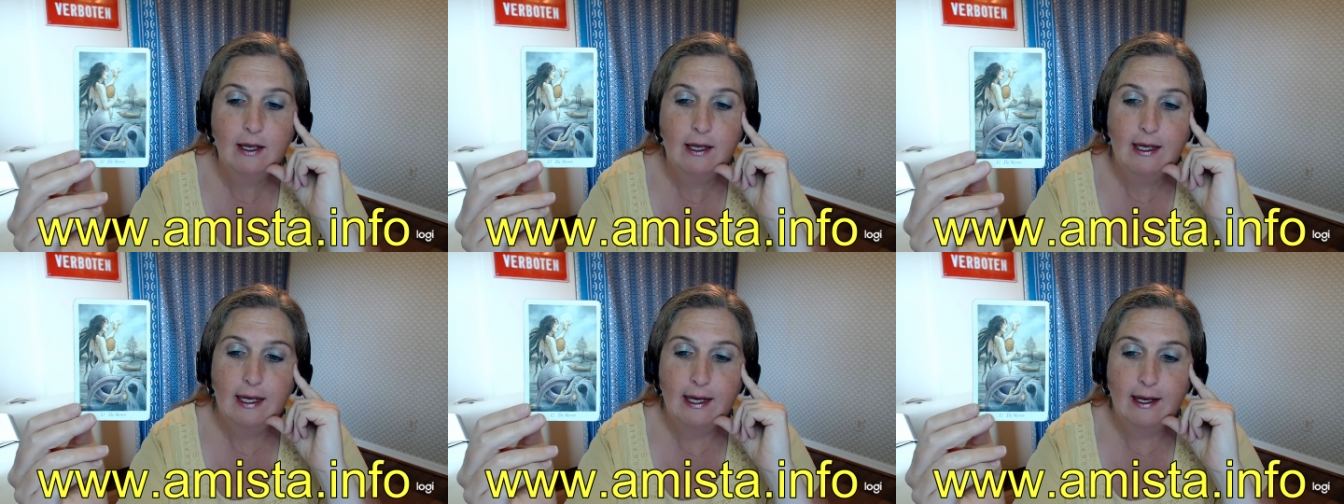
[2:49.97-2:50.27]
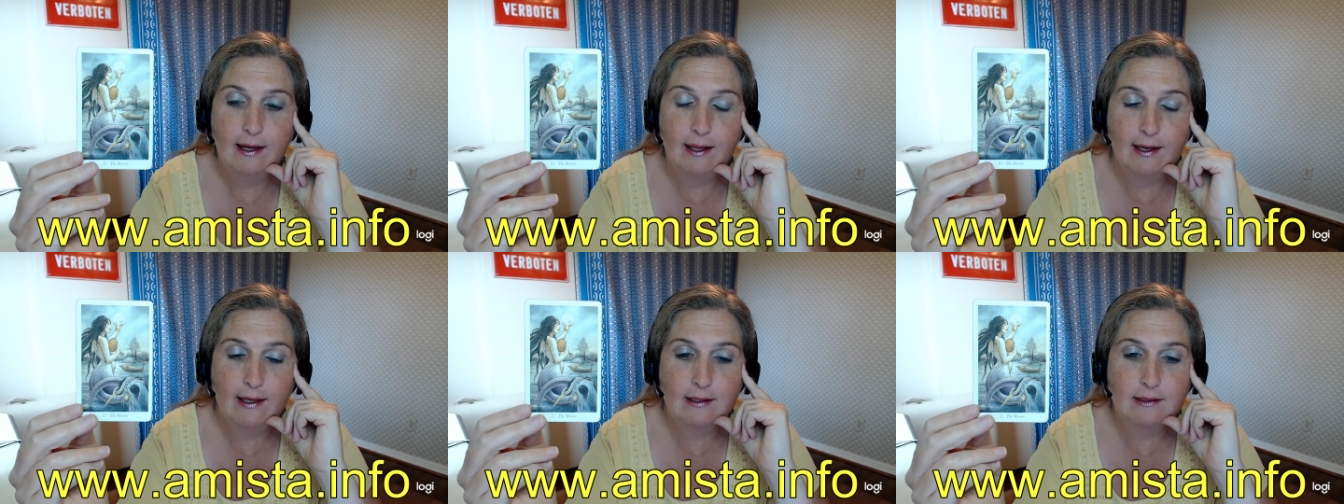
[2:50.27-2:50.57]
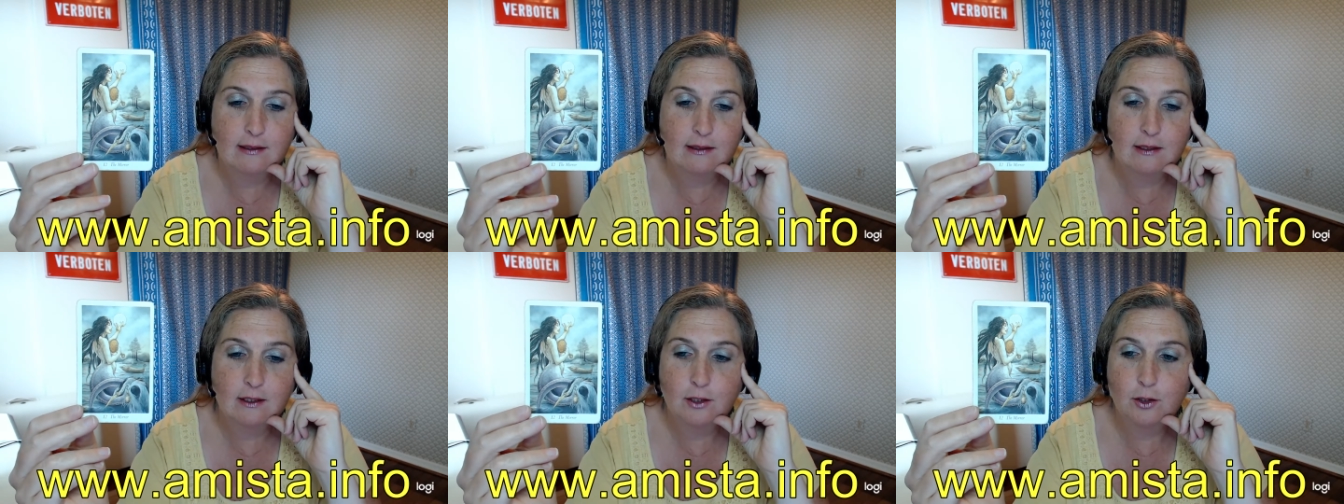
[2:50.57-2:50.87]
and it
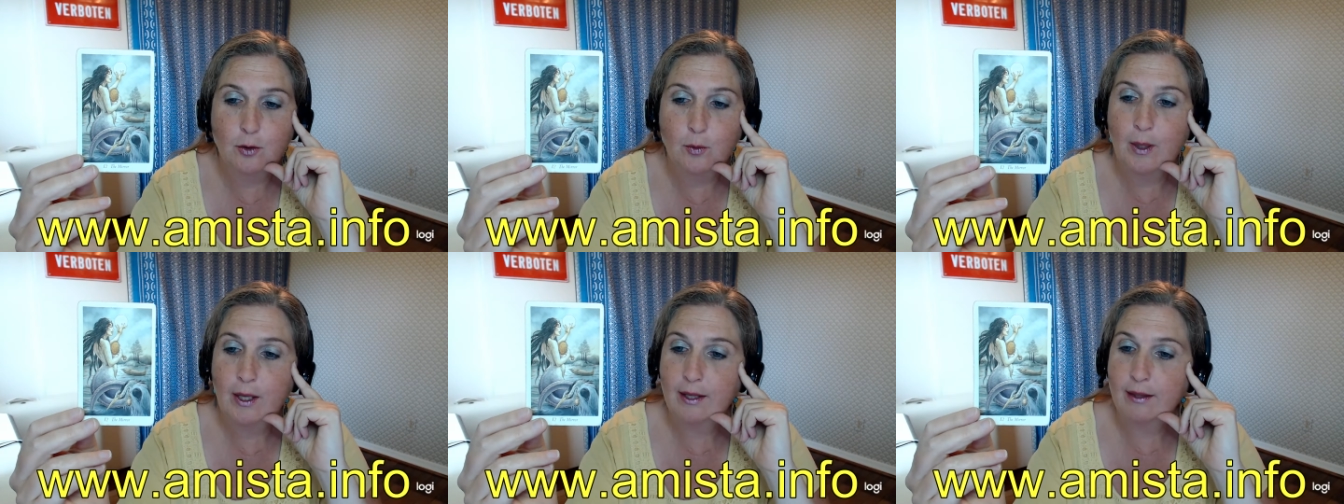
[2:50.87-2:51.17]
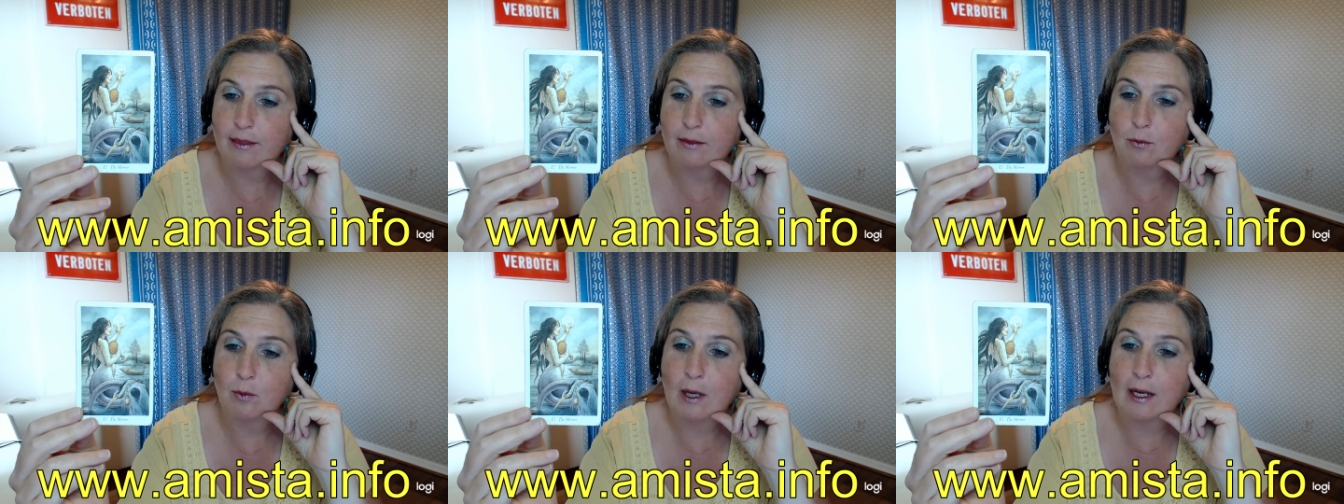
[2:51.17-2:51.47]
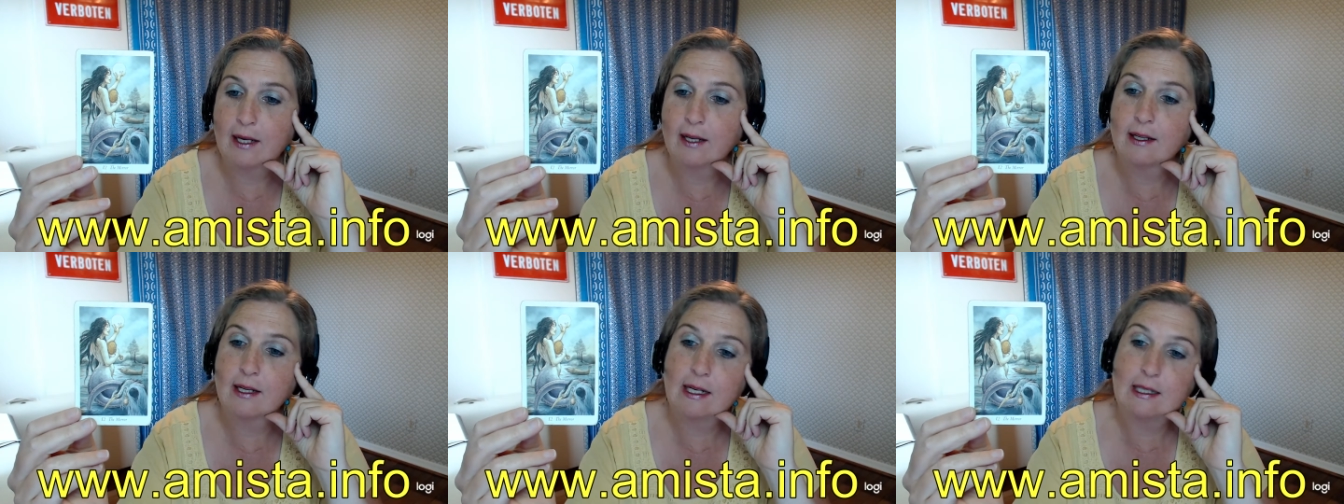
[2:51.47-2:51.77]
has to do with
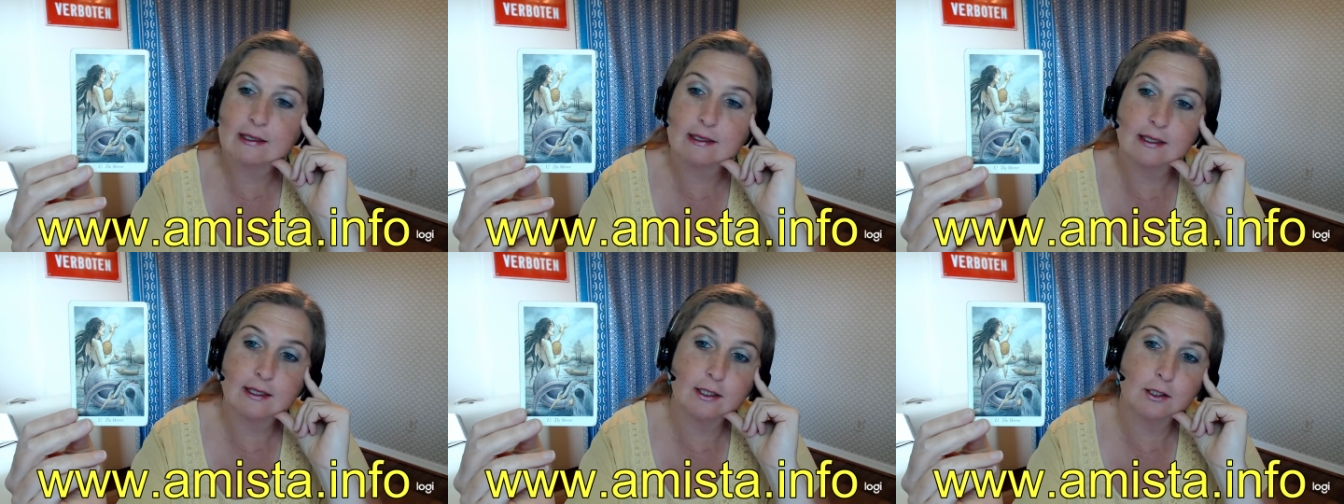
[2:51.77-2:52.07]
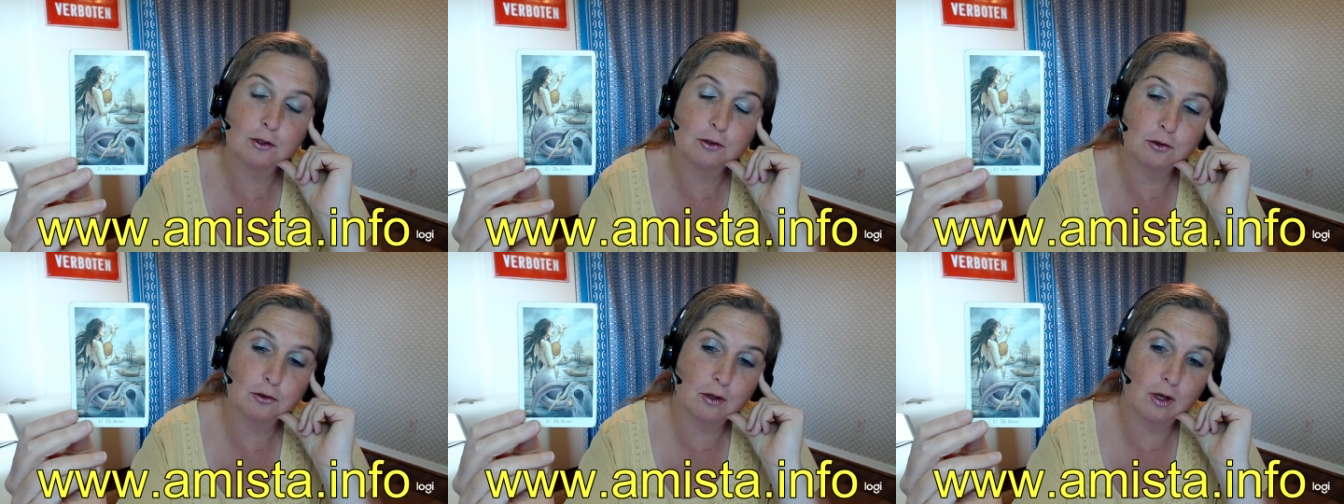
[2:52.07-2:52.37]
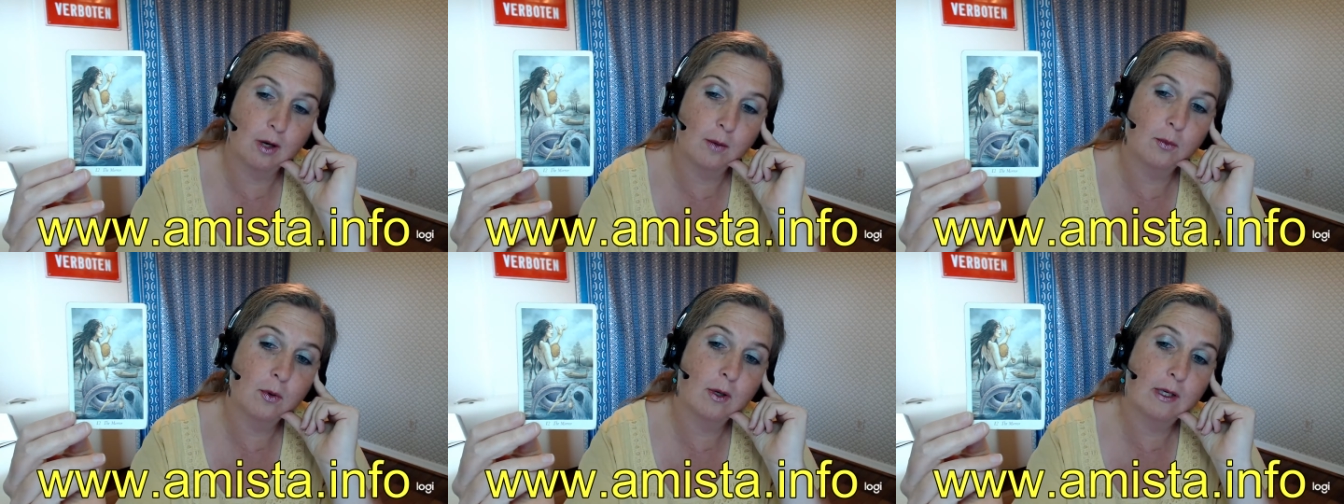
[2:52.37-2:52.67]
recognizing your
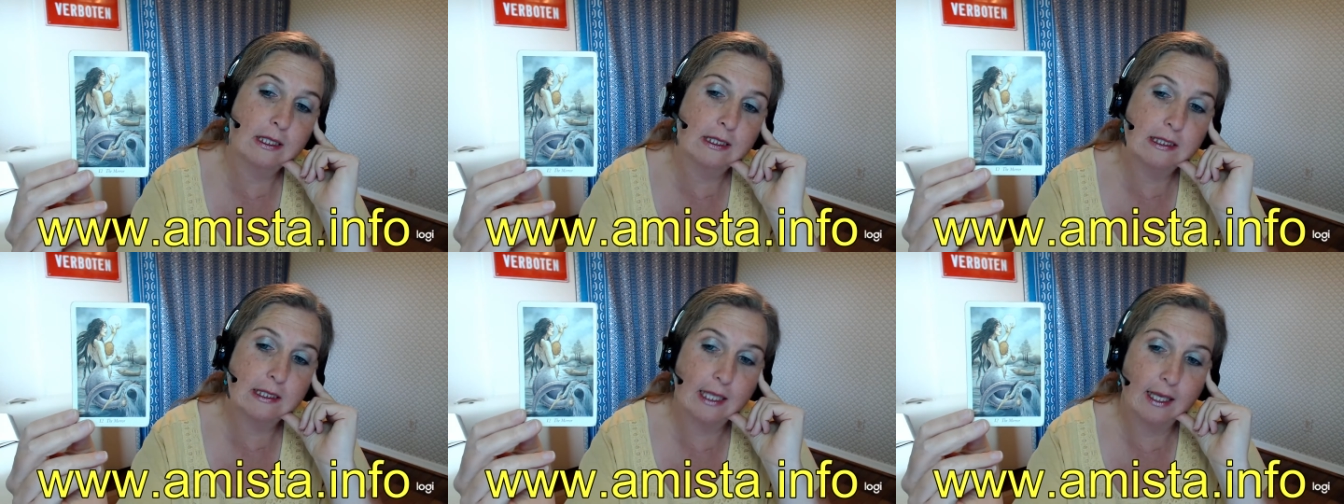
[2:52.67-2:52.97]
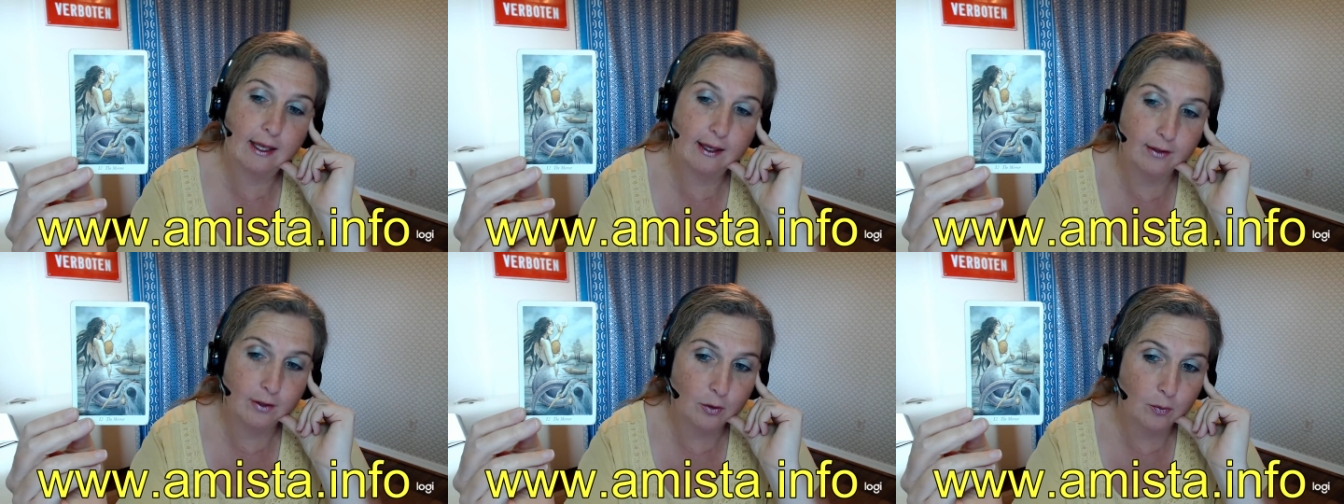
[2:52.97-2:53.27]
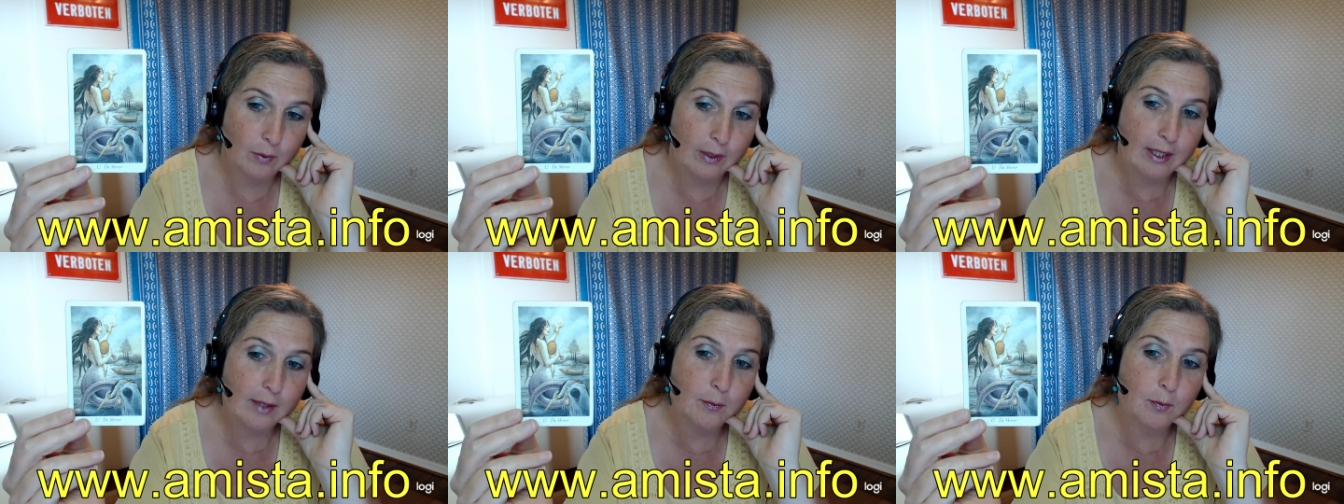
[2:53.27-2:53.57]
strong points and your
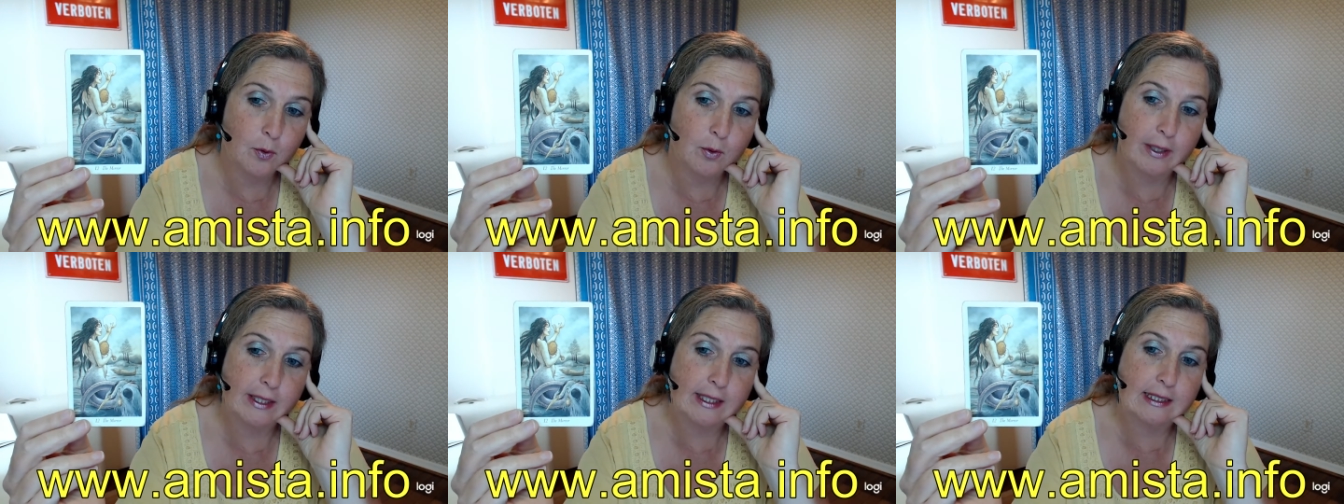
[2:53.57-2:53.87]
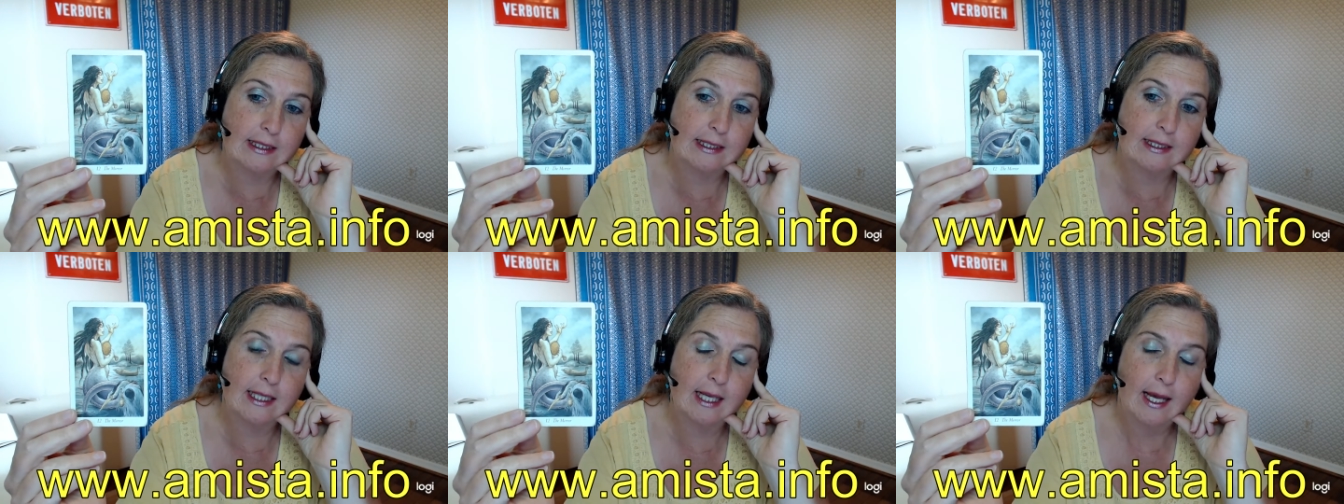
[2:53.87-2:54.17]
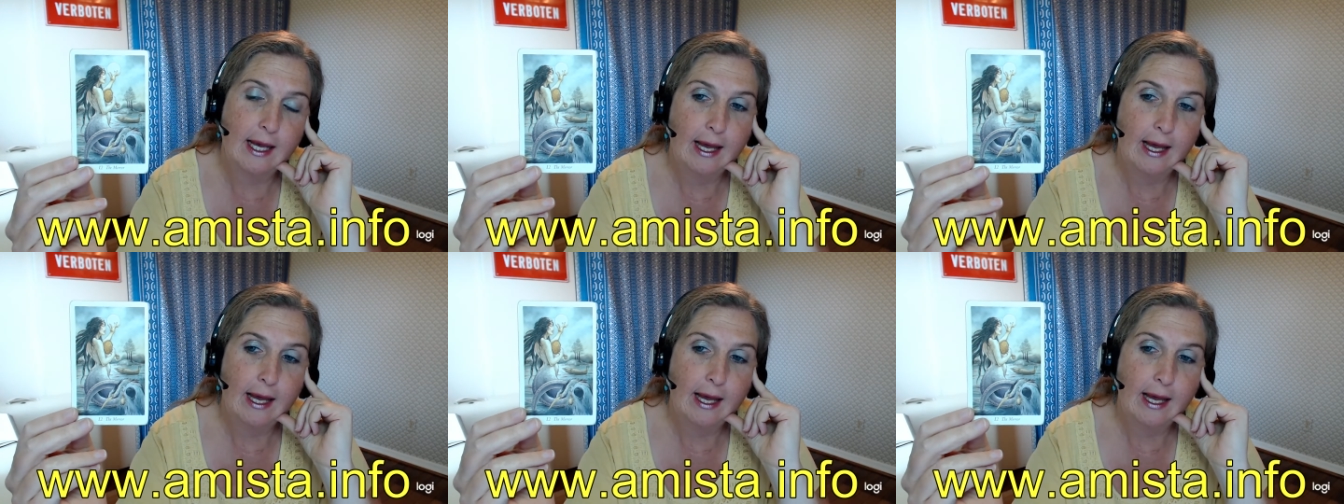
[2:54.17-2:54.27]
weak points